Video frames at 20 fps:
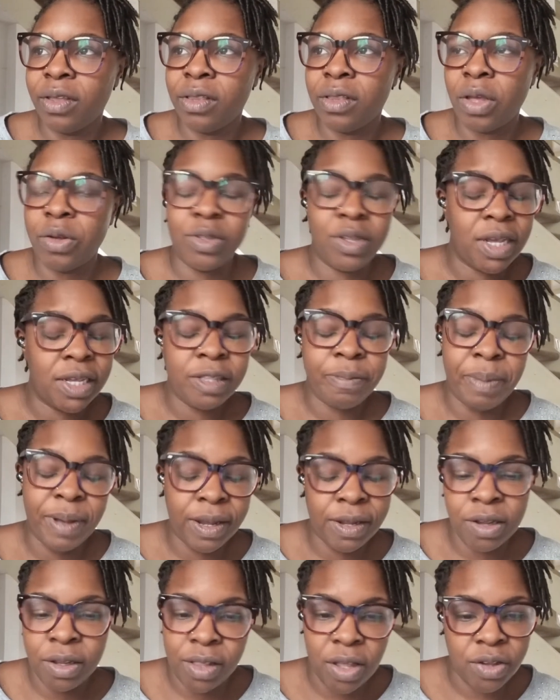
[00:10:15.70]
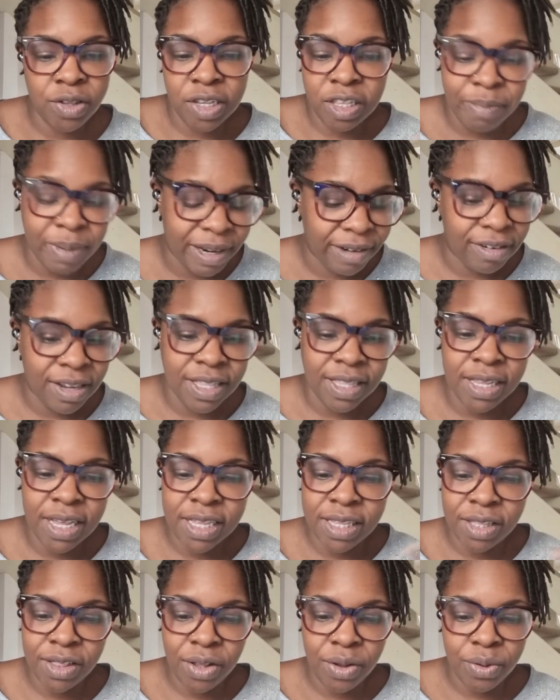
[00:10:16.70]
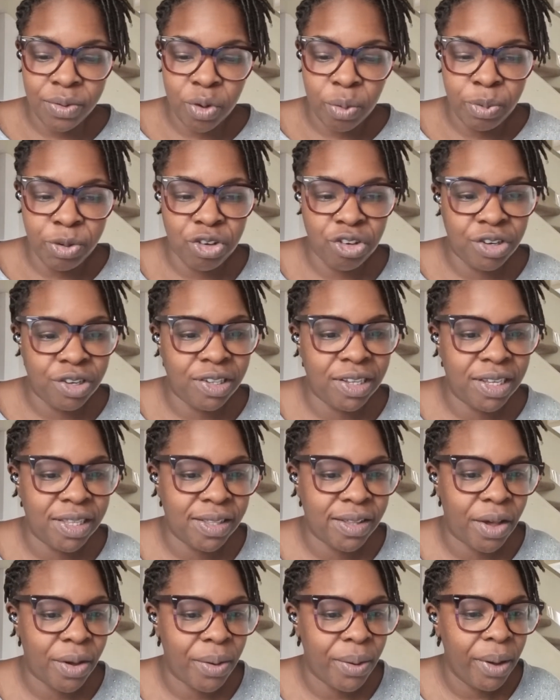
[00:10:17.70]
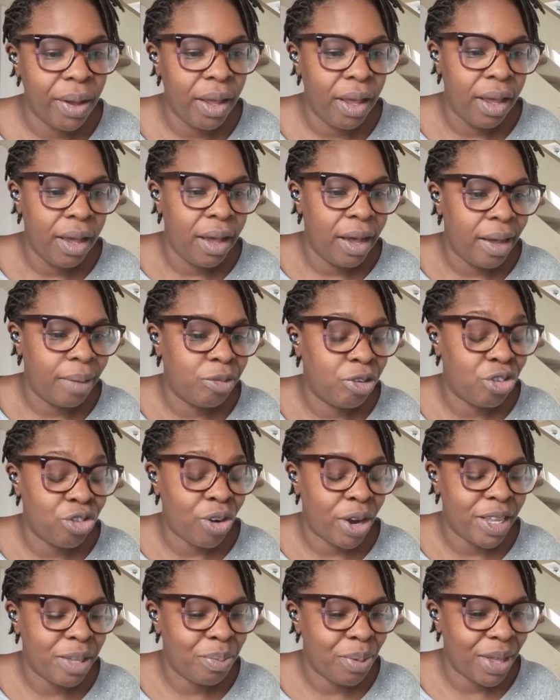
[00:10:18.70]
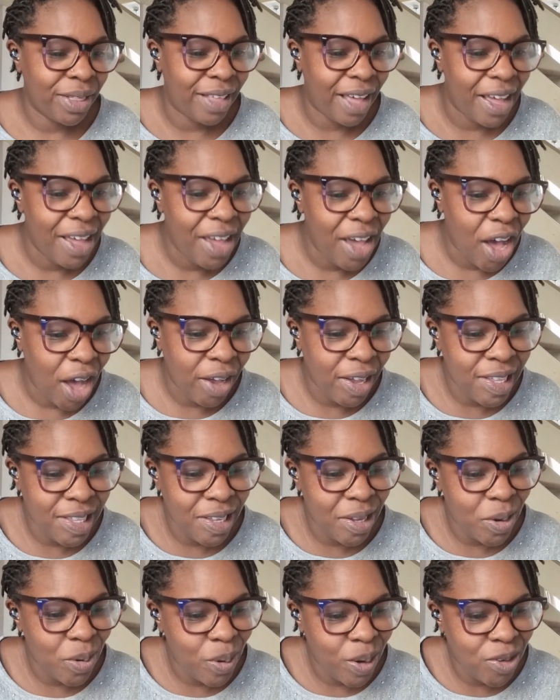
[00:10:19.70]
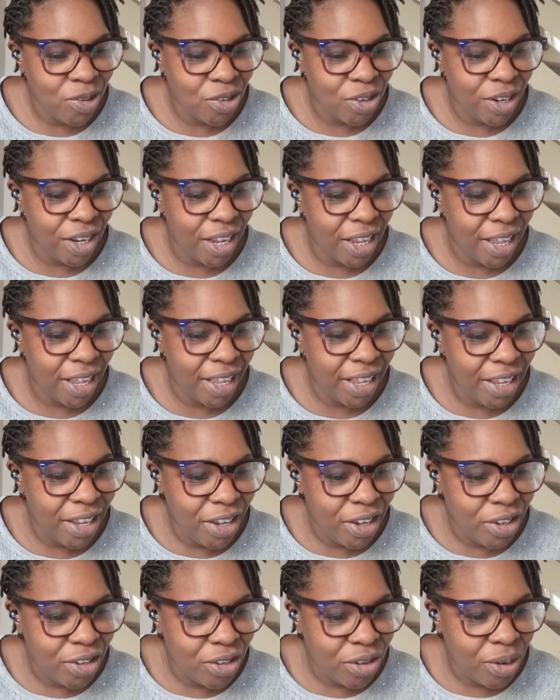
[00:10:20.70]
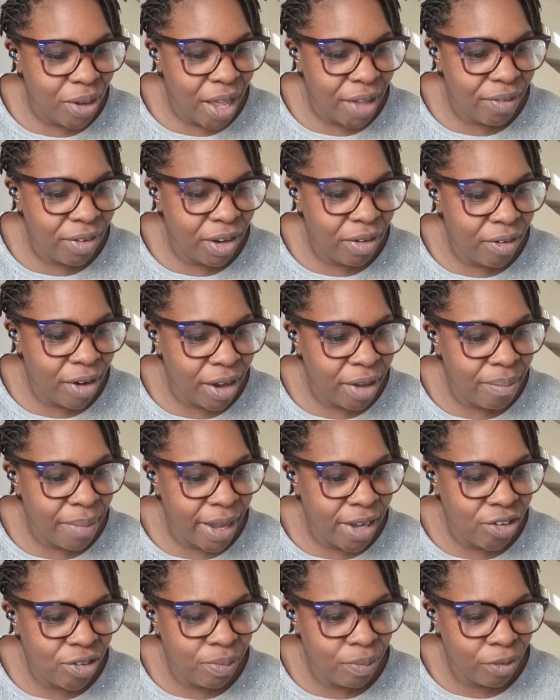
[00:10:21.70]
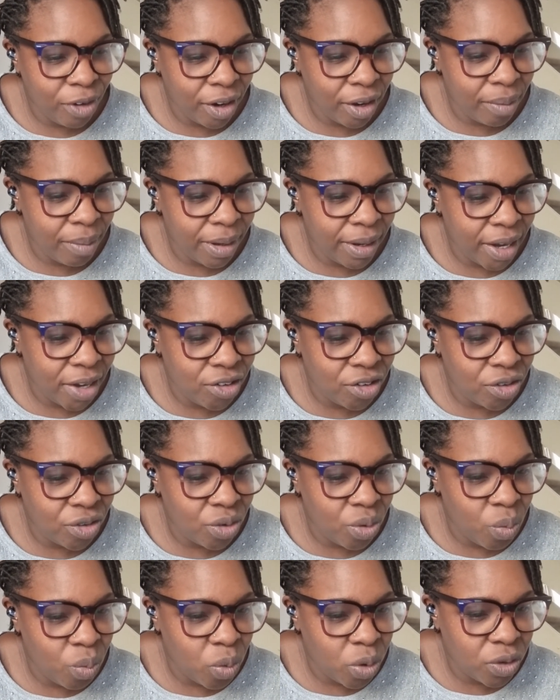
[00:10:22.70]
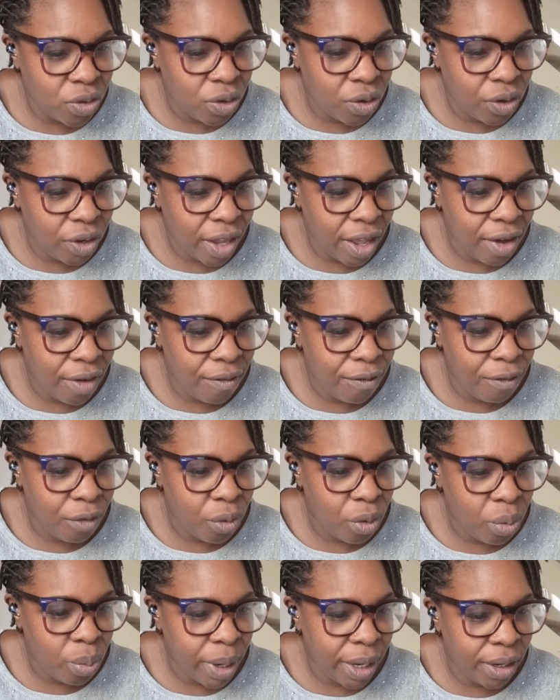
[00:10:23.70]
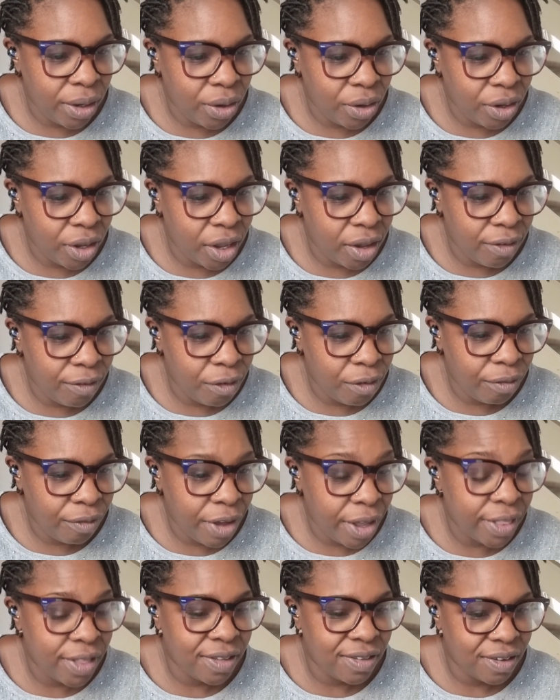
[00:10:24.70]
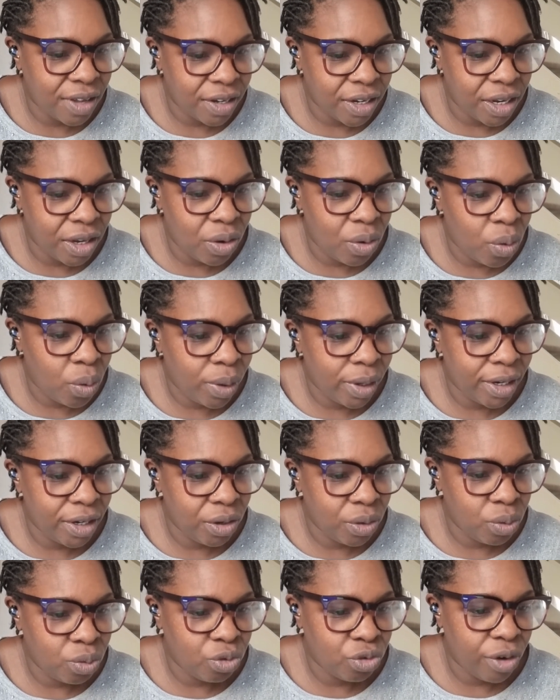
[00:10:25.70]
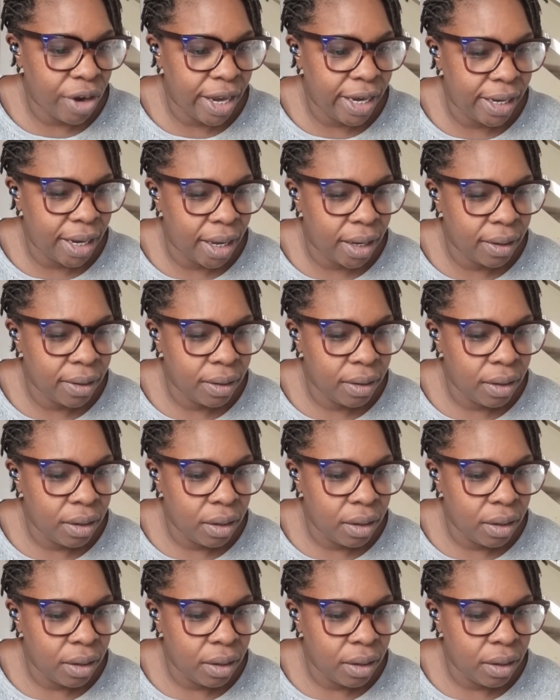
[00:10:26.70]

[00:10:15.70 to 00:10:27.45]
those experiences and those opportunities. So I'm just trying to bring that. I can see a question here. Do you have any recommendations on what to look out for when looking for further study or clinical training?